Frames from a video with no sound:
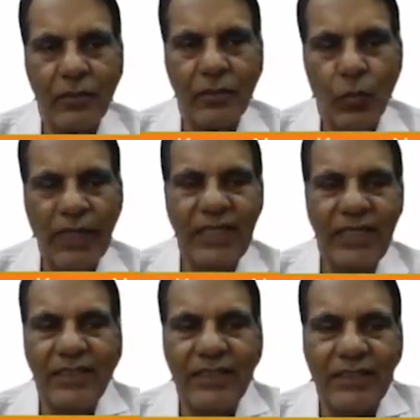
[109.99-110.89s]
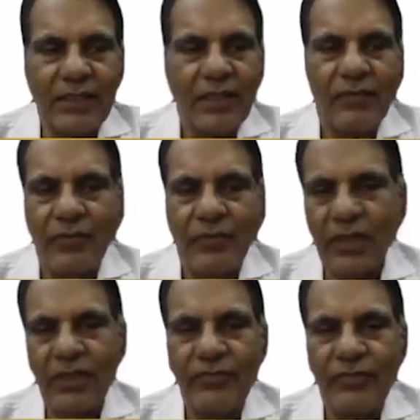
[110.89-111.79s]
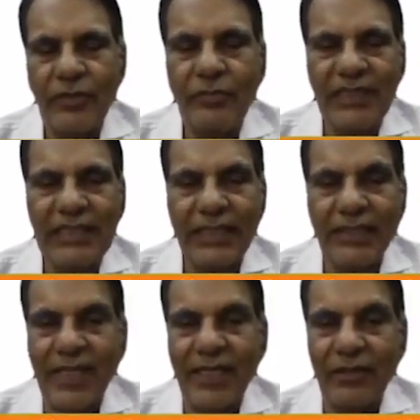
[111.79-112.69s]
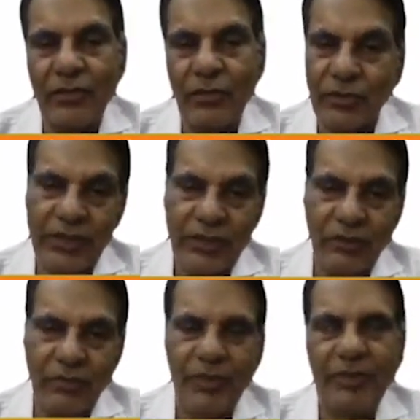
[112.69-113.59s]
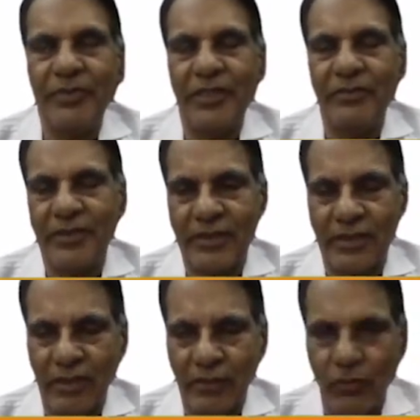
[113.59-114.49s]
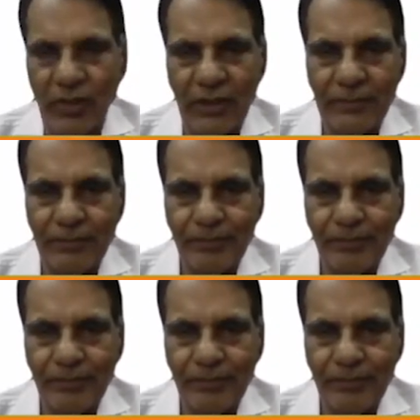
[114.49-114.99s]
One is for confirming diagnosis of pre-perimetric glaucoma,